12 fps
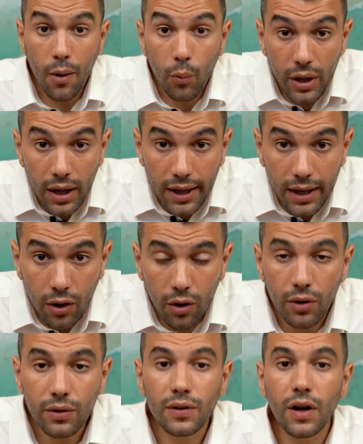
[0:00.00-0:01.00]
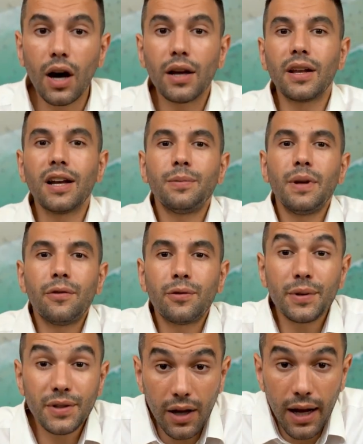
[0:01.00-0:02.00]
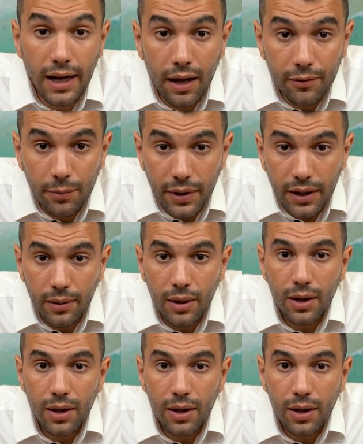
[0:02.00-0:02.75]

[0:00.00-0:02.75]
and when I get old, I'd like to be able to retire comfortably.